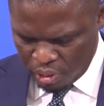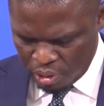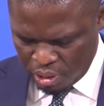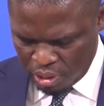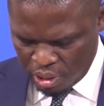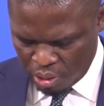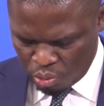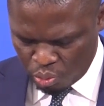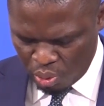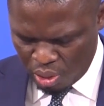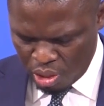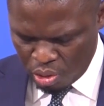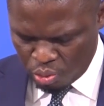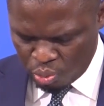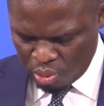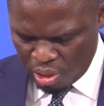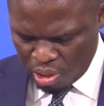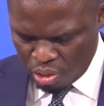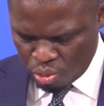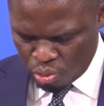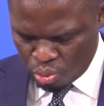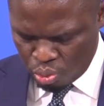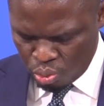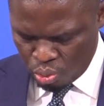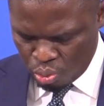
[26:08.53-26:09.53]
the
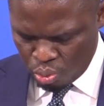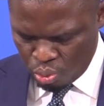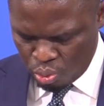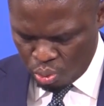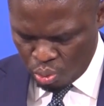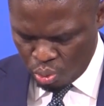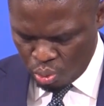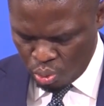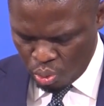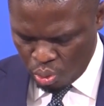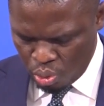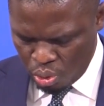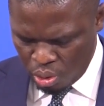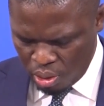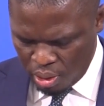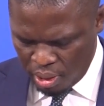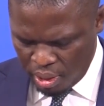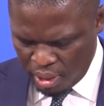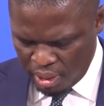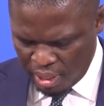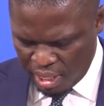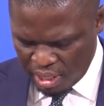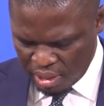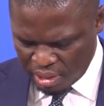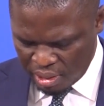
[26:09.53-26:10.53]
2022
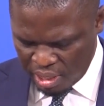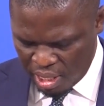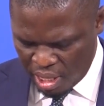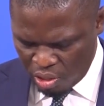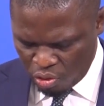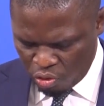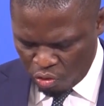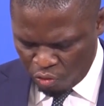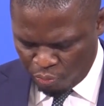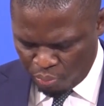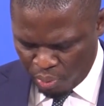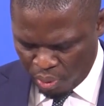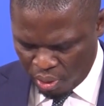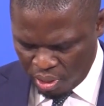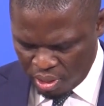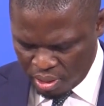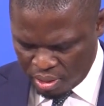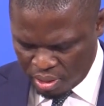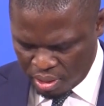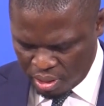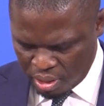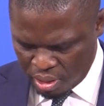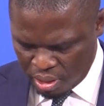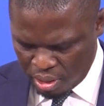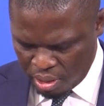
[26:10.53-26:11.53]
national youth
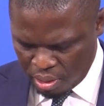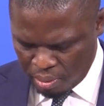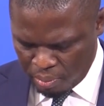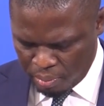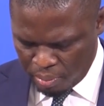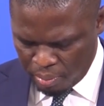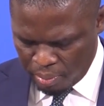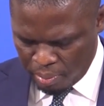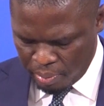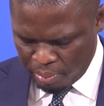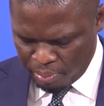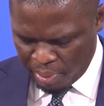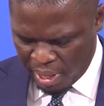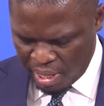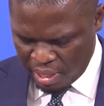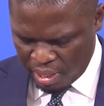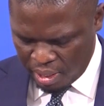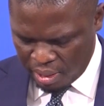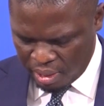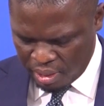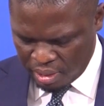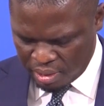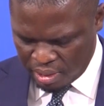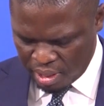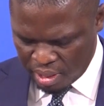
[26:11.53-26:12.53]
policy by the,
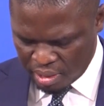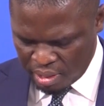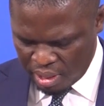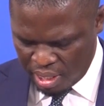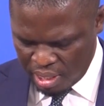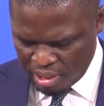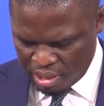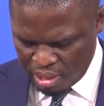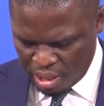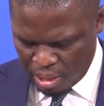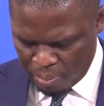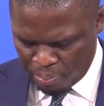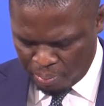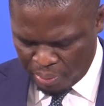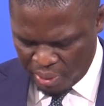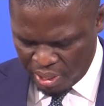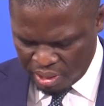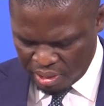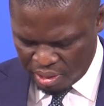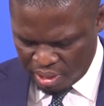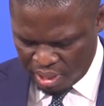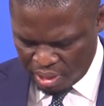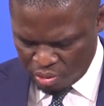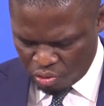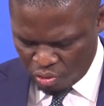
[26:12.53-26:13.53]
His Excellency the
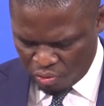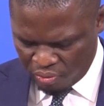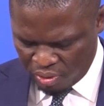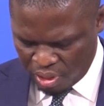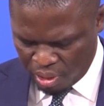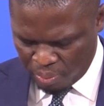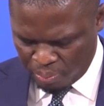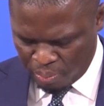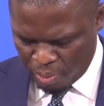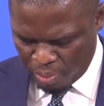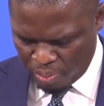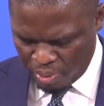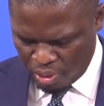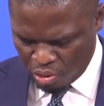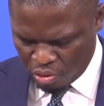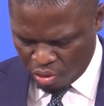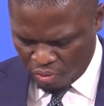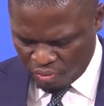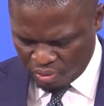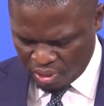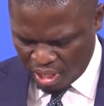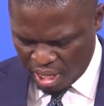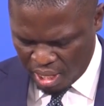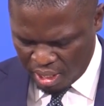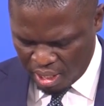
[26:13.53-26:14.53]
President of the Republic
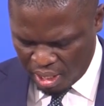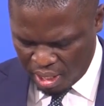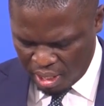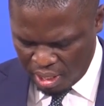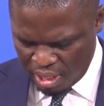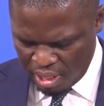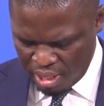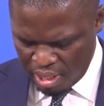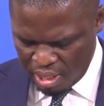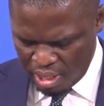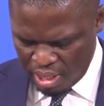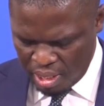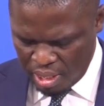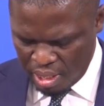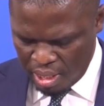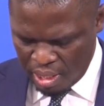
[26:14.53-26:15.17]
of Ghana,